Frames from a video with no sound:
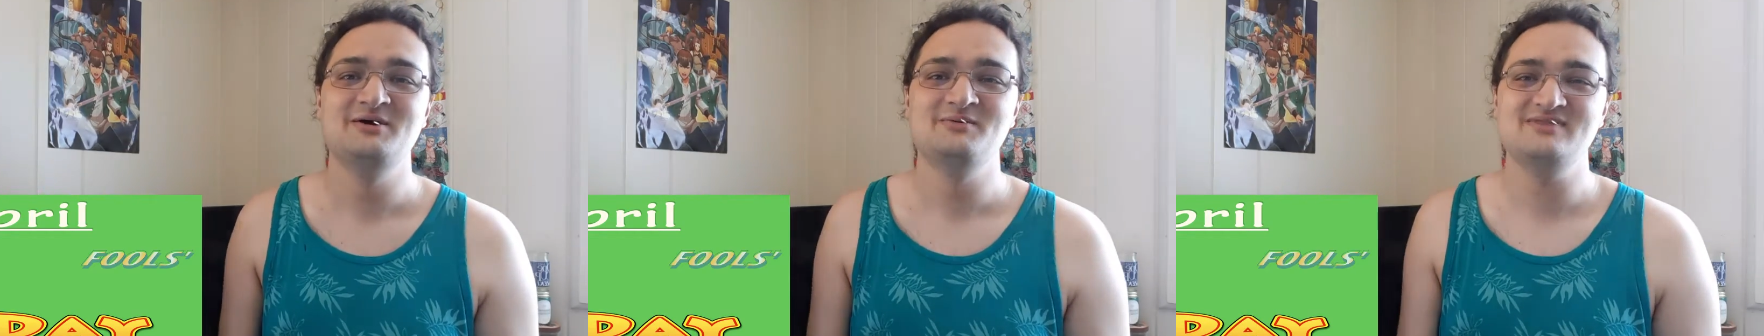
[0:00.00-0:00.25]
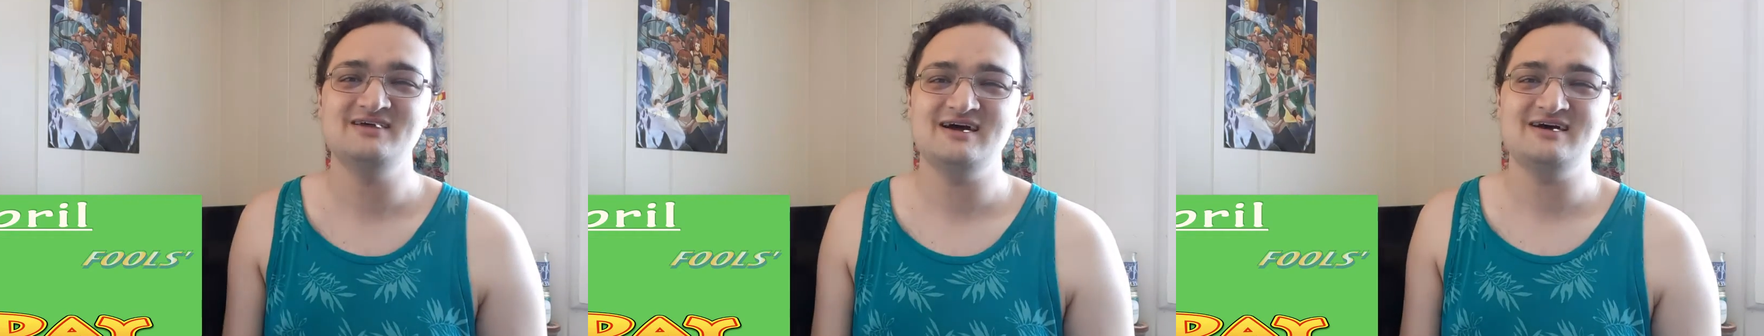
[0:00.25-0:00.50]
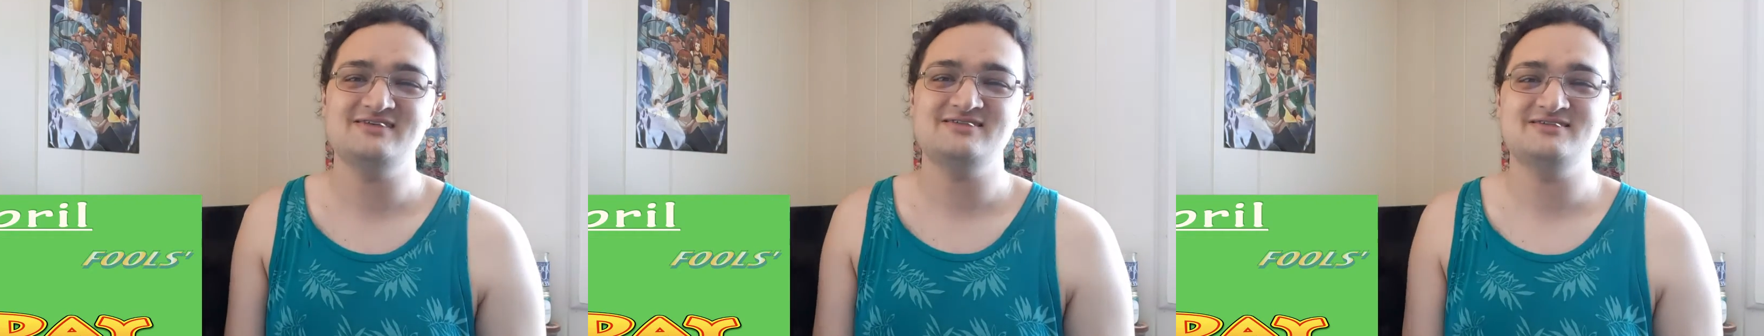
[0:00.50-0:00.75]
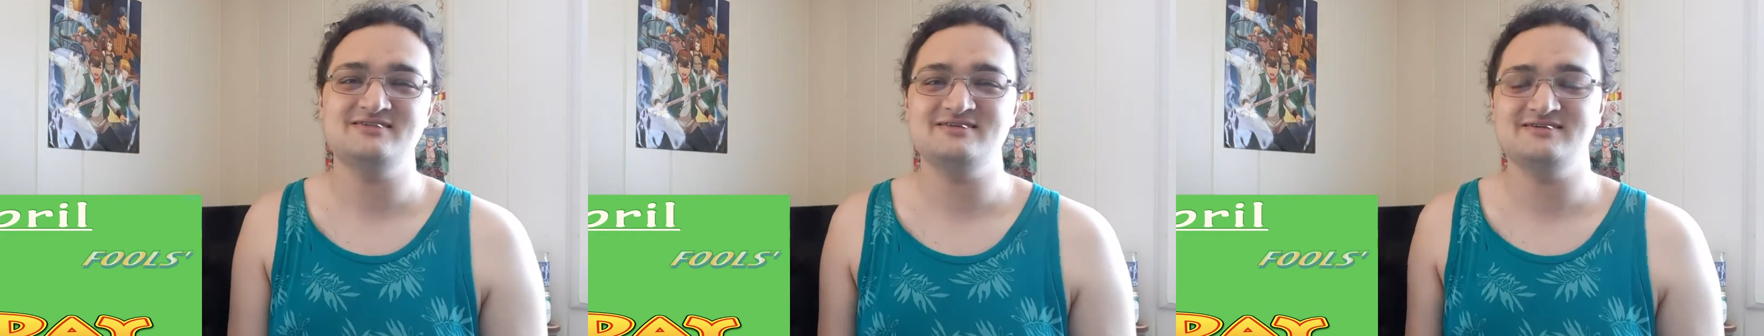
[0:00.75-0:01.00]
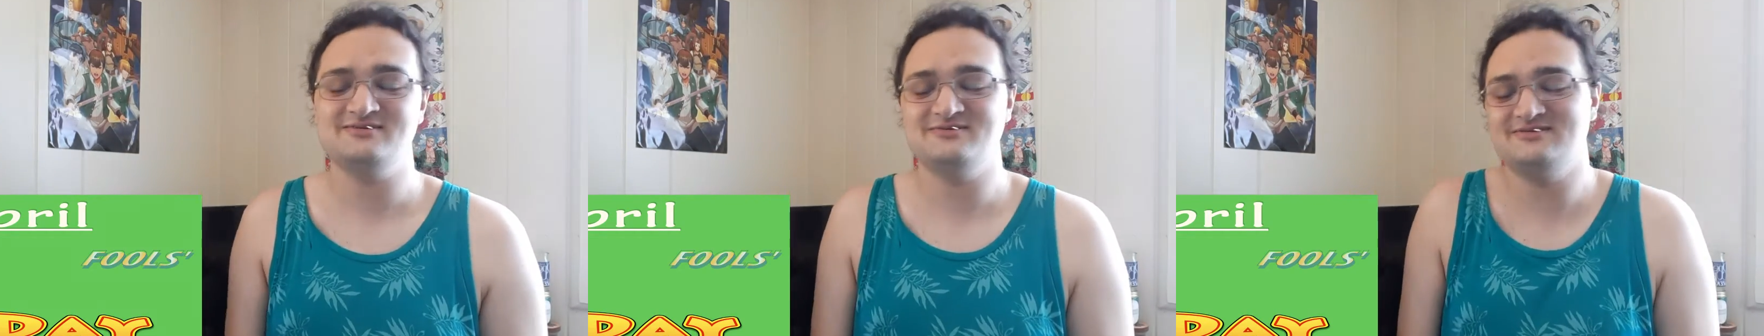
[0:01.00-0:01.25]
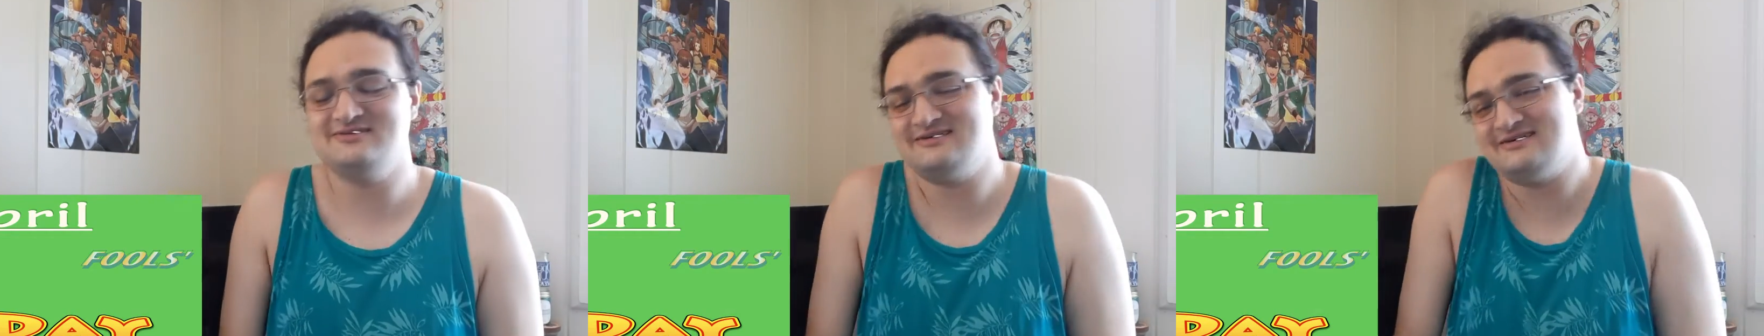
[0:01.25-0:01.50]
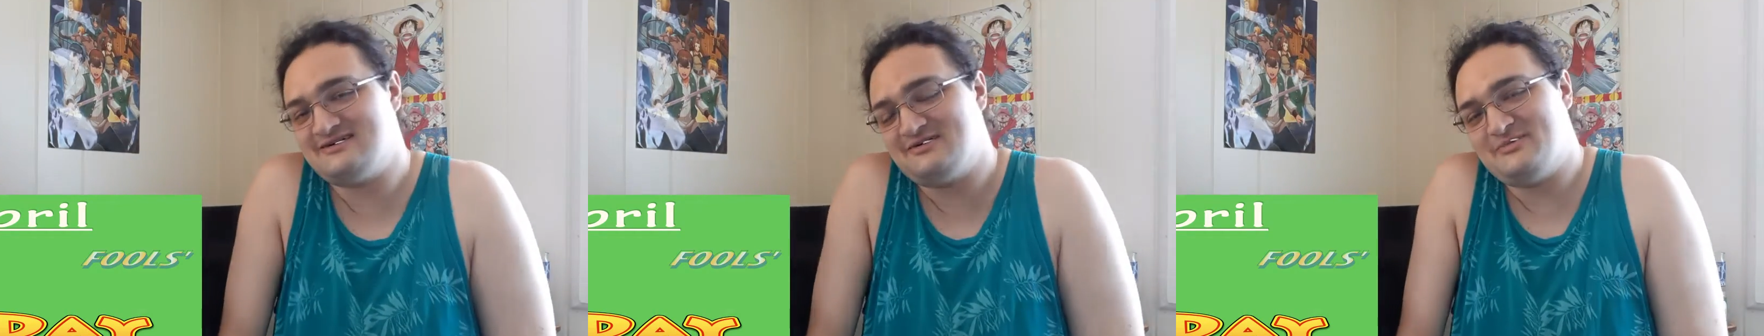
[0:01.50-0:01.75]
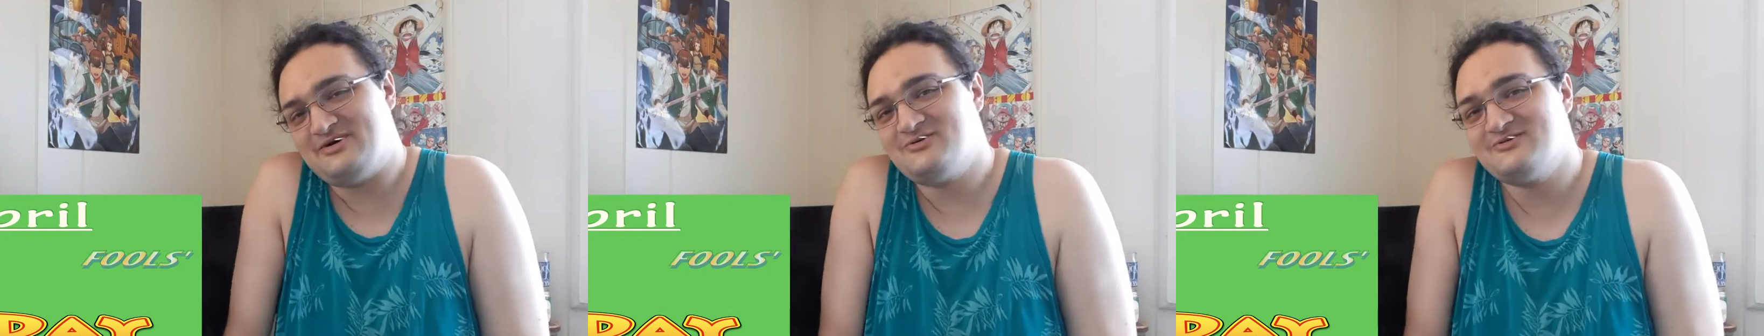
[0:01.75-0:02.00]
but then I thought, uh,
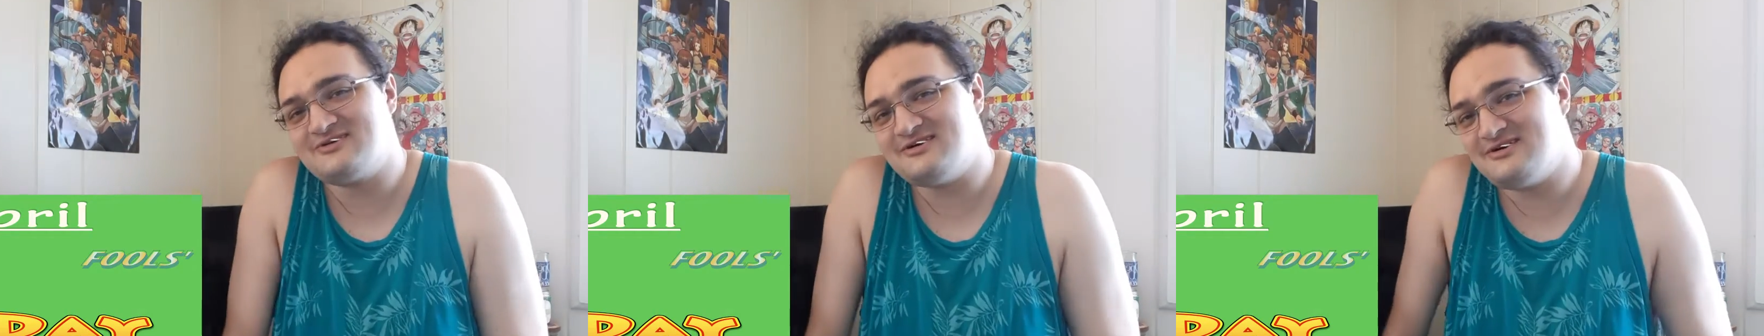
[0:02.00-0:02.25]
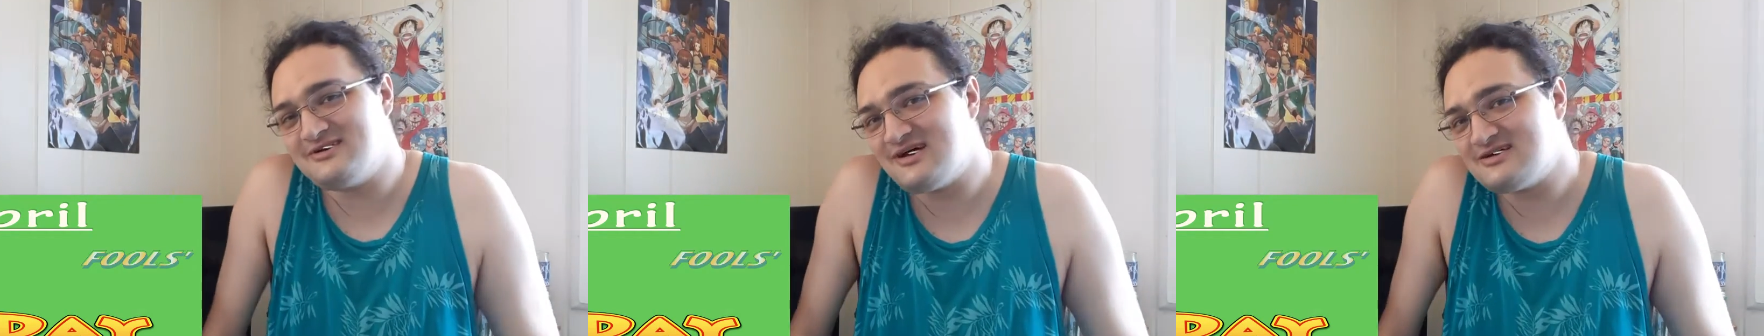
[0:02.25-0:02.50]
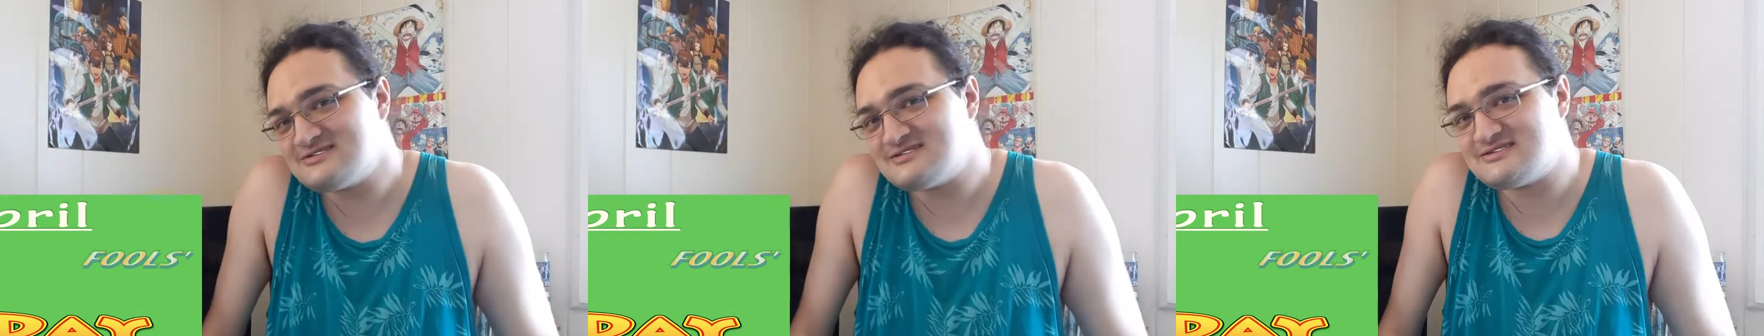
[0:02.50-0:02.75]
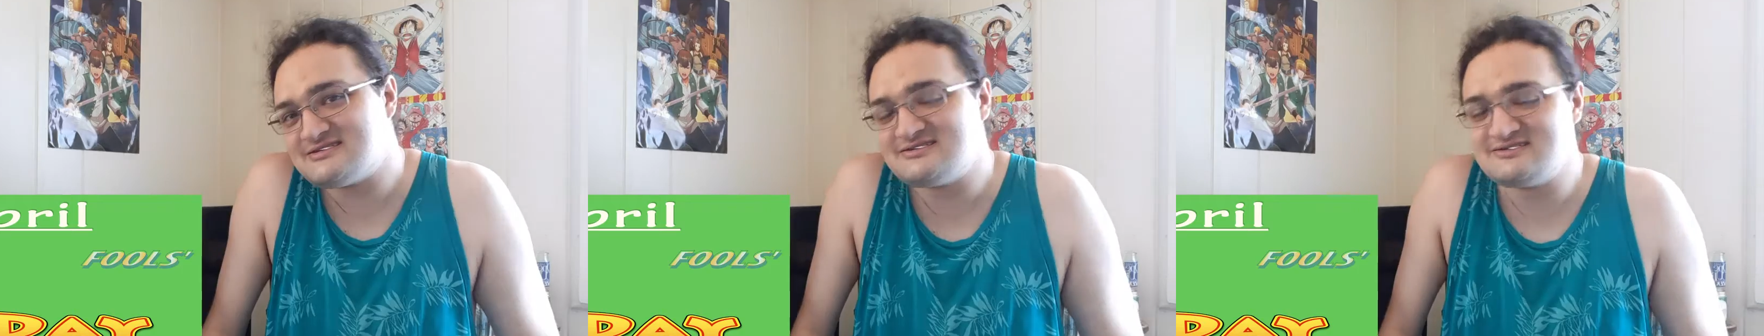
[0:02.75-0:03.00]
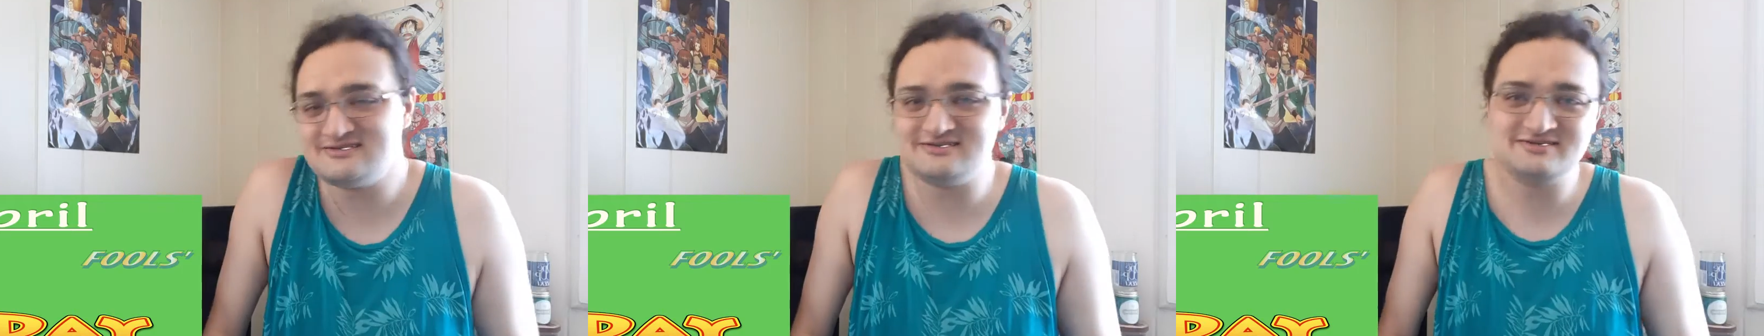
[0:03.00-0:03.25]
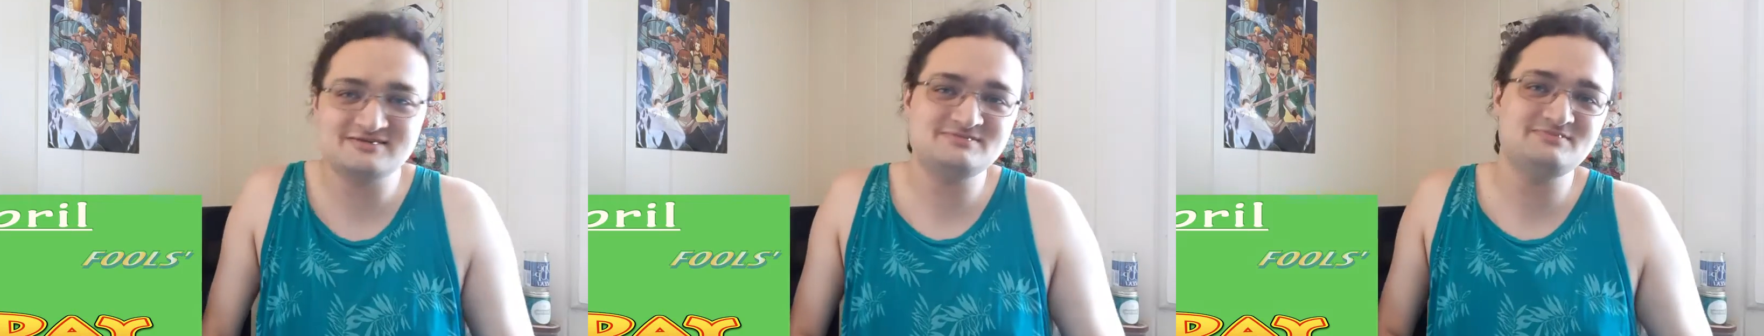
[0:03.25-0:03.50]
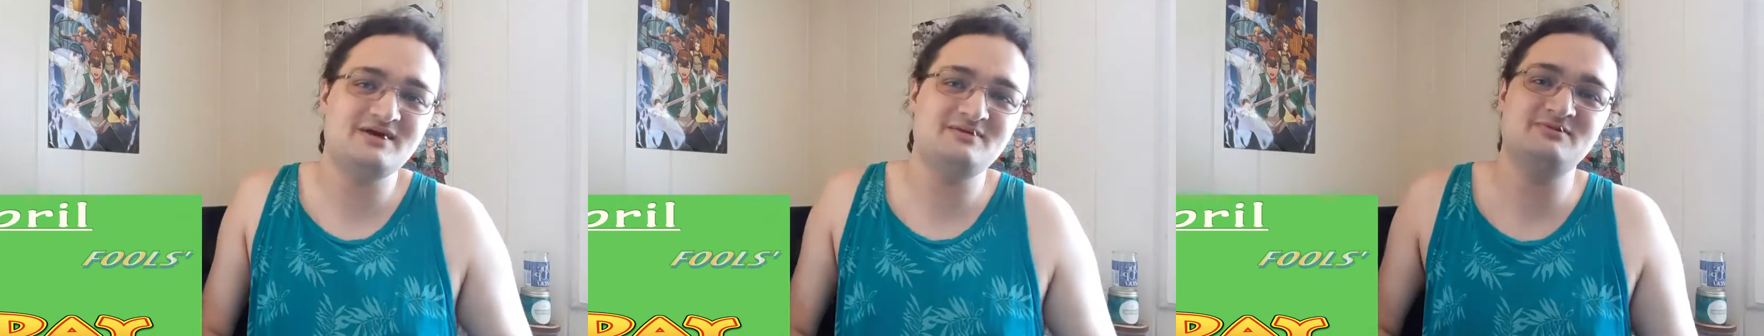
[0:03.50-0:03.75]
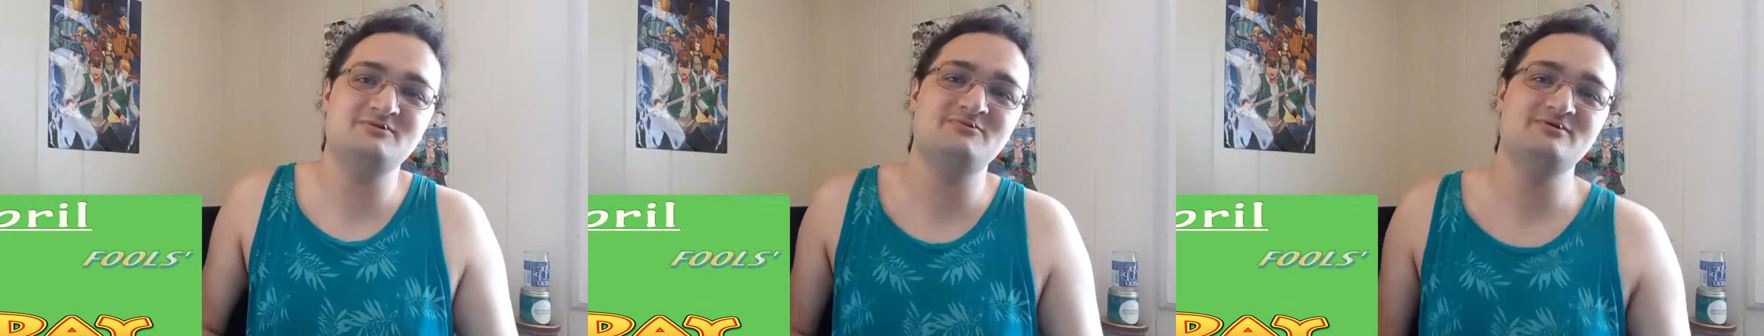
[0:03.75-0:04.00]
my own curiosity just
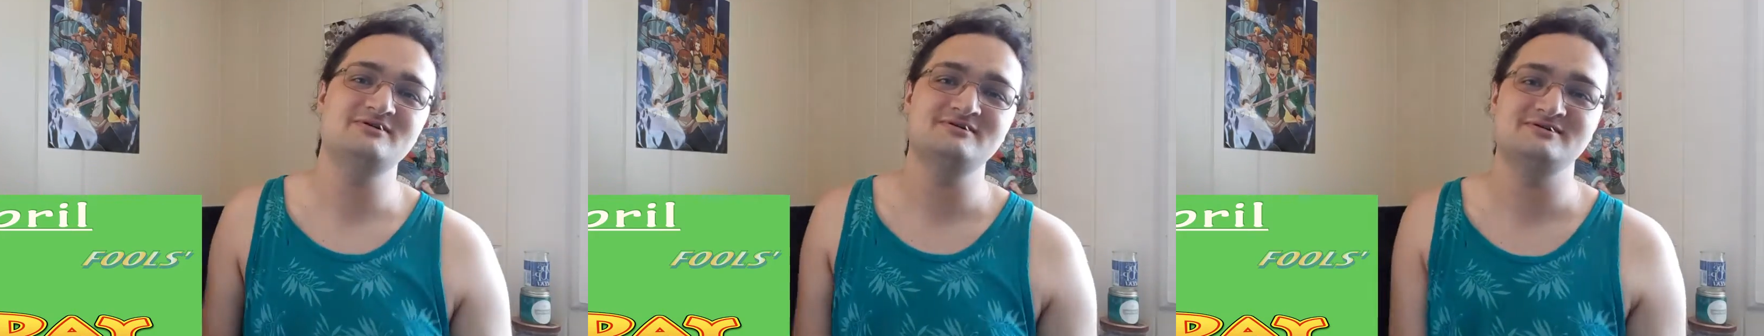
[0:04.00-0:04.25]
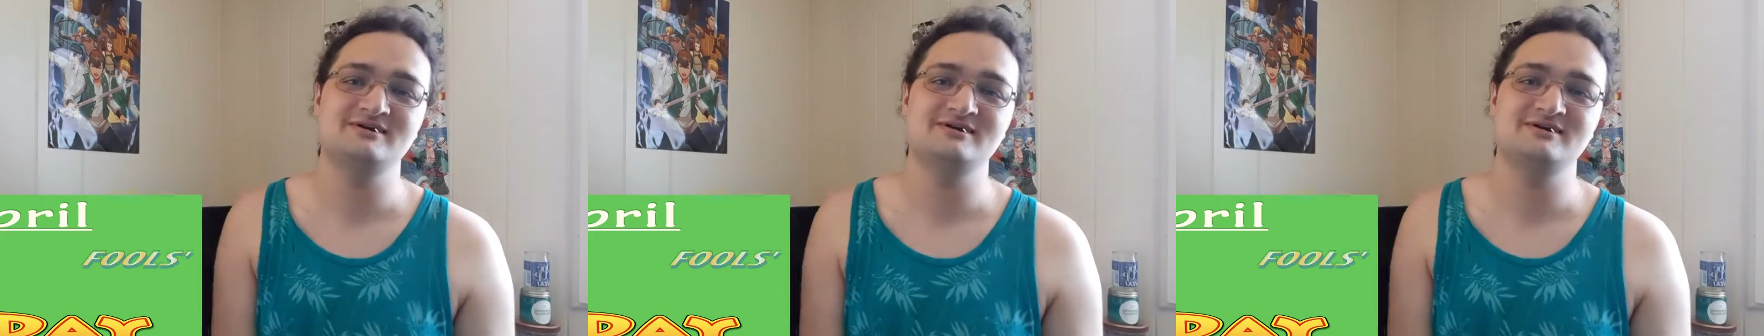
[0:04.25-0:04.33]
made me want to,